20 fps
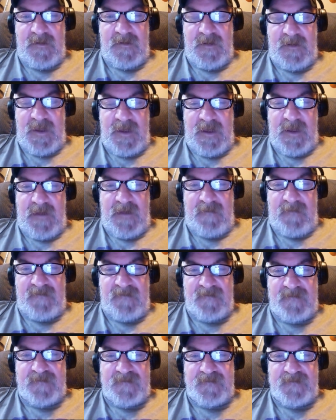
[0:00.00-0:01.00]
uh,
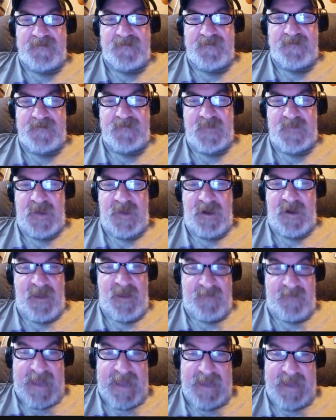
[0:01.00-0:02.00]

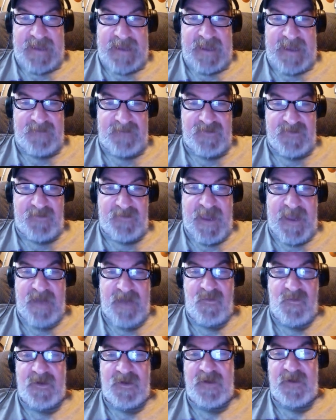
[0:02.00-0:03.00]
alumni games
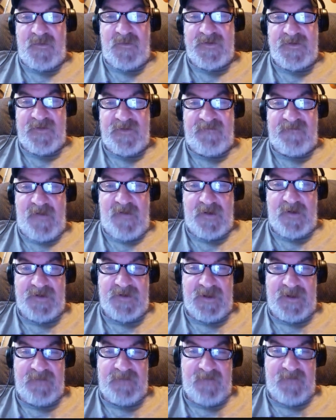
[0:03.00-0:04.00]
back when it was the
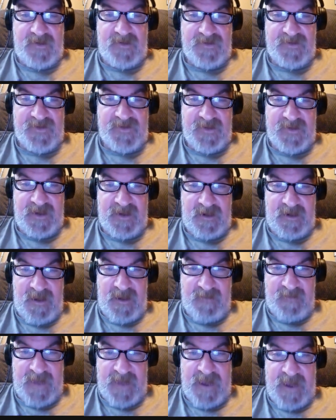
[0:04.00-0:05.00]
varsity versus the
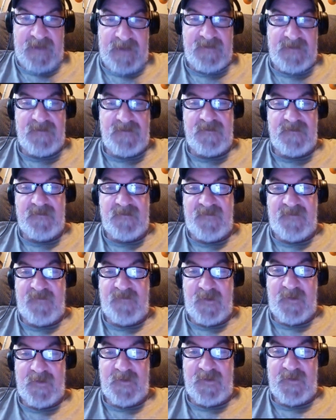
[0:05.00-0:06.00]
alumni
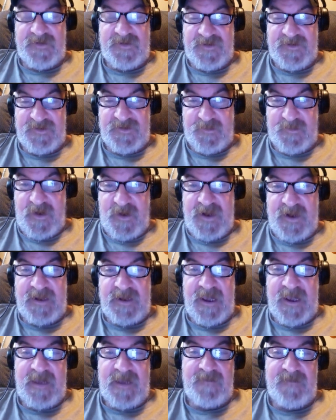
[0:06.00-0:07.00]
before it was the spring
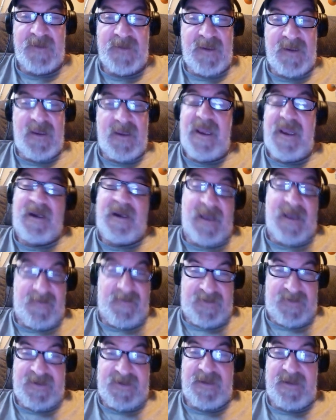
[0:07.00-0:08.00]
game. And let
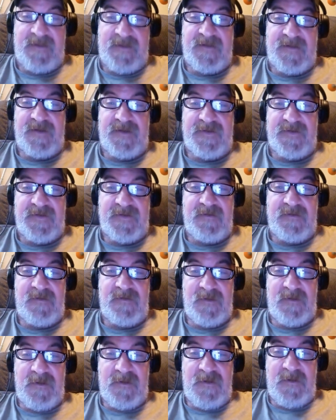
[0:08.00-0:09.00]
me tell you this
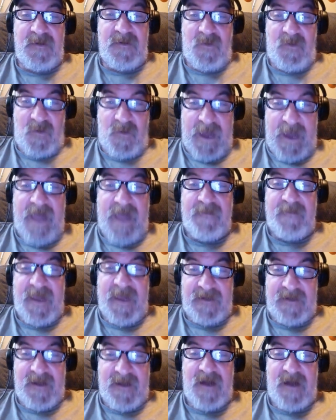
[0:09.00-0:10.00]
when I
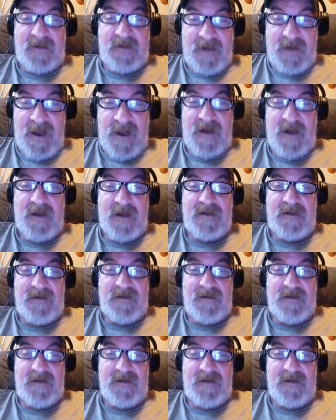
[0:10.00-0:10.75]
met Dr. Gautt,